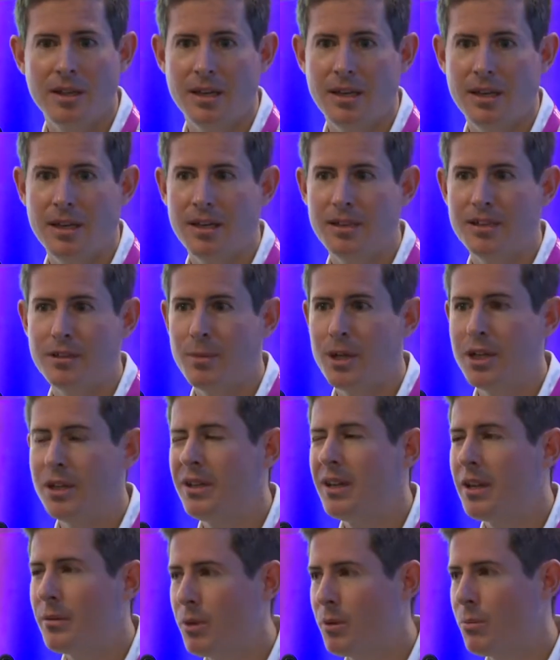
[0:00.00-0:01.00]
to make you a
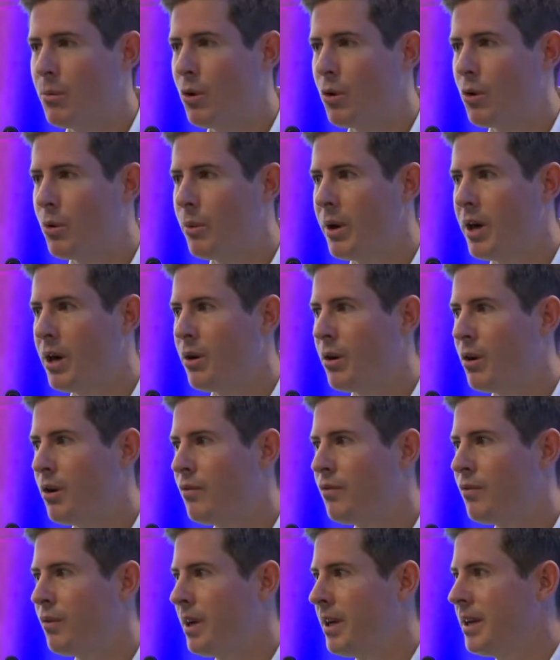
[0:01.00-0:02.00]
little bit more aware
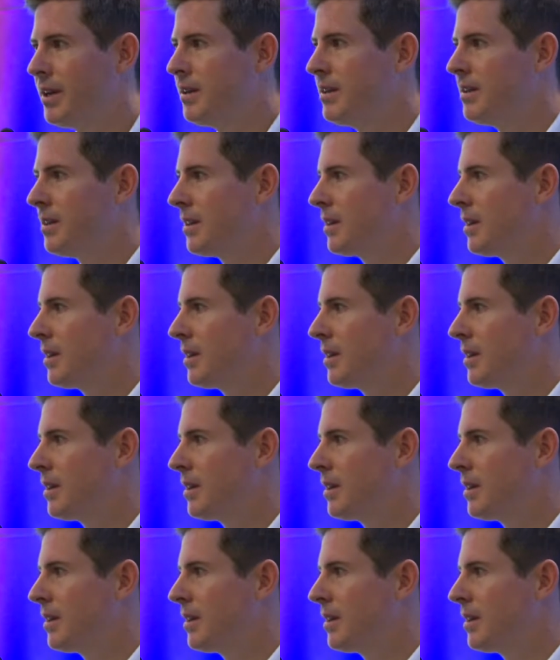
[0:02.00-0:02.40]
of, and